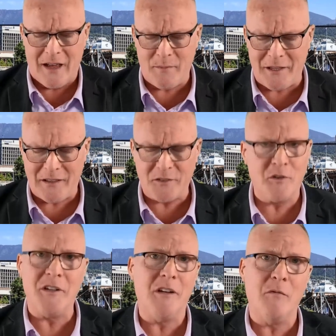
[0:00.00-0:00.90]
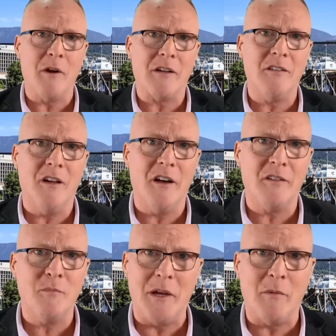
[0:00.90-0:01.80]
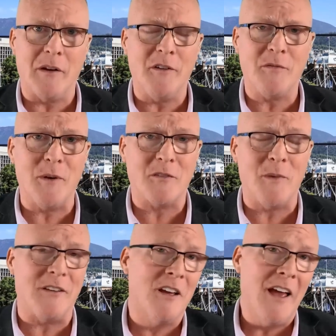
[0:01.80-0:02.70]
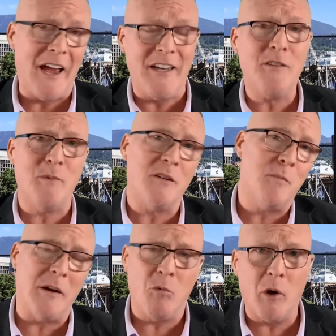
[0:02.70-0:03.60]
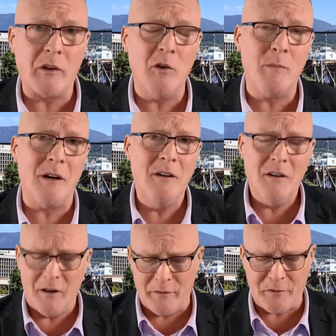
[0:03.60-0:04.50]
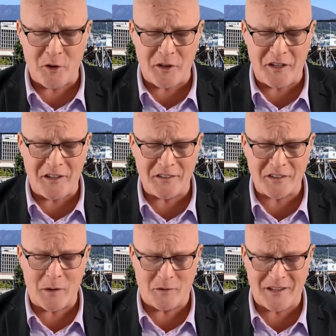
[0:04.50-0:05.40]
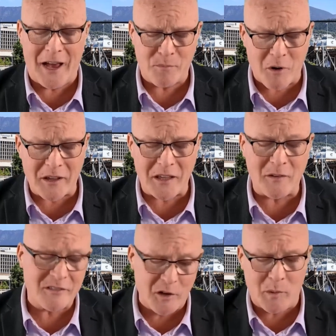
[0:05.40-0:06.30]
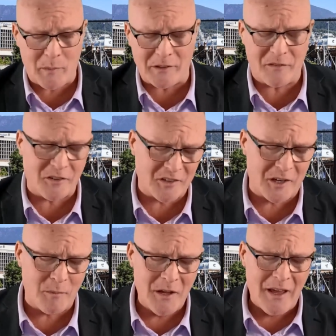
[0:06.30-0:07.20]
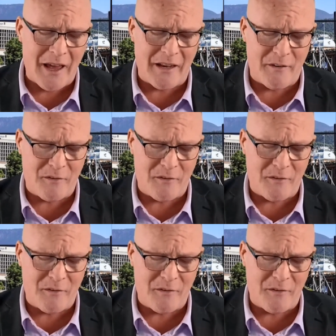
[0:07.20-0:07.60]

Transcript: he literally didn't recognize me, one of his best mates, and his best mate, Roy Cooper, of 30 years. It was heartbreaking. Still, we went to visit him. And if